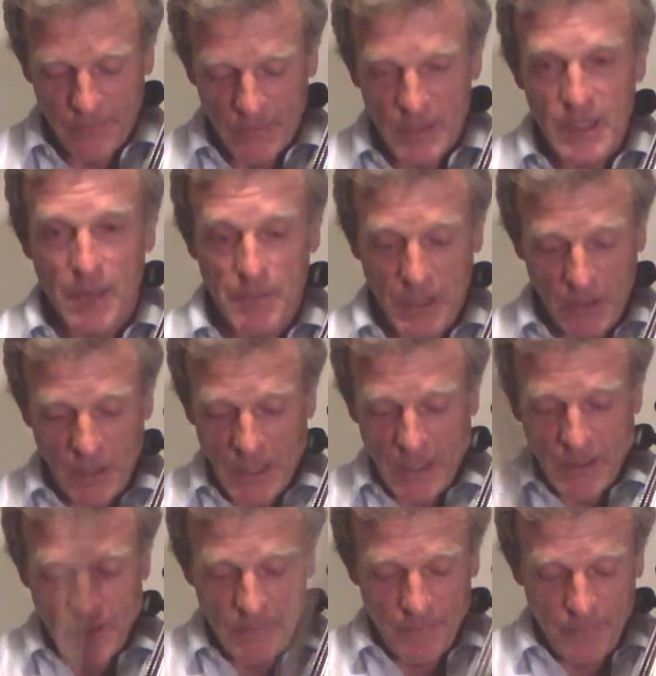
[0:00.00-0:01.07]
Something like
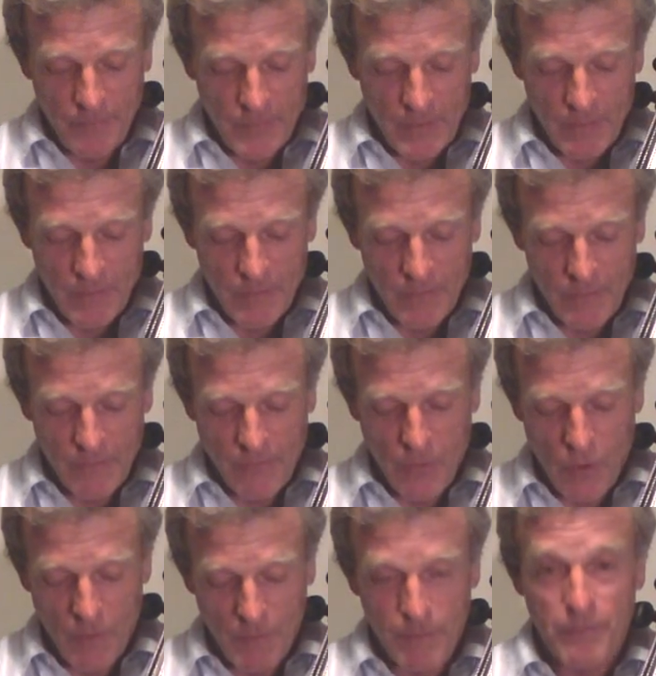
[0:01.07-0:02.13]

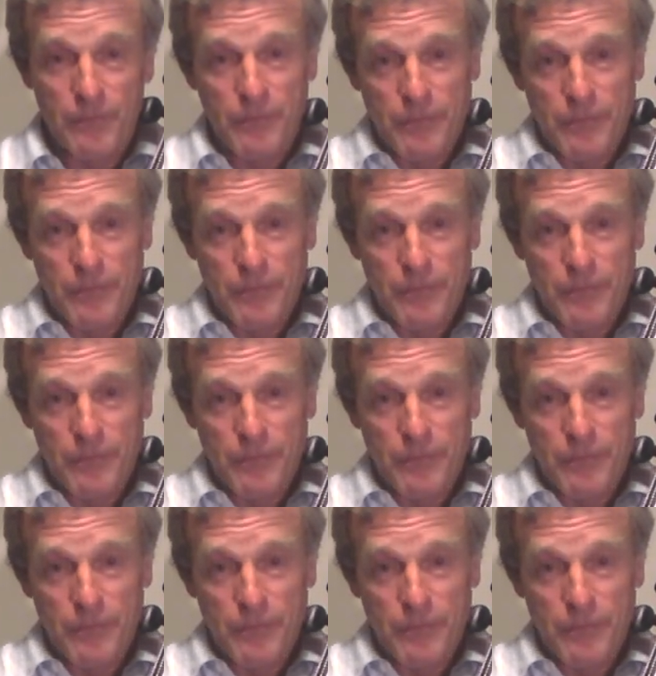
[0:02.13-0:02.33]
from